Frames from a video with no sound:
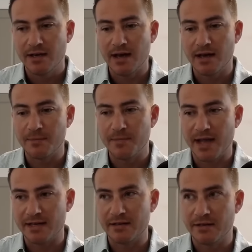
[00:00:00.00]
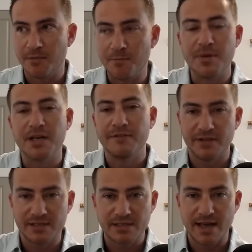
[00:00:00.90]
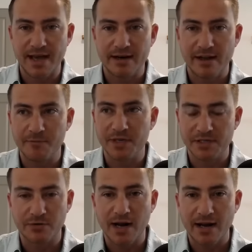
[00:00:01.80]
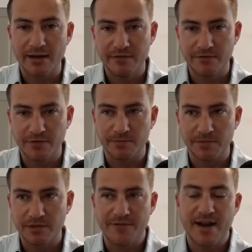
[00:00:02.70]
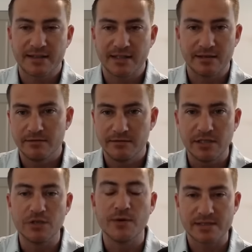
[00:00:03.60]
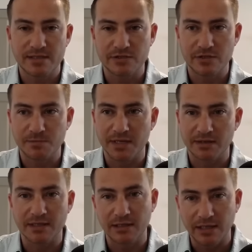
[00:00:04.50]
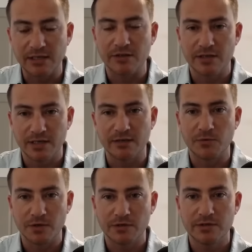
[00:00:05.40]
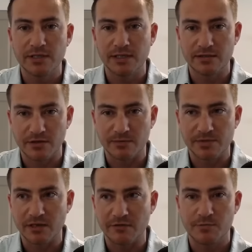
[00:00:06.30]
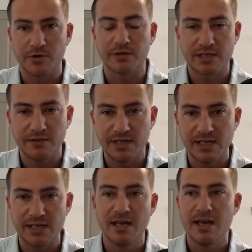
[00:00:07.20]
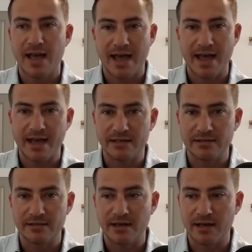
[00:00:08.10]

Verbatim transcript: And the benefits that have been derived from the fact that the US has just been the leader in the world in terms of productivity and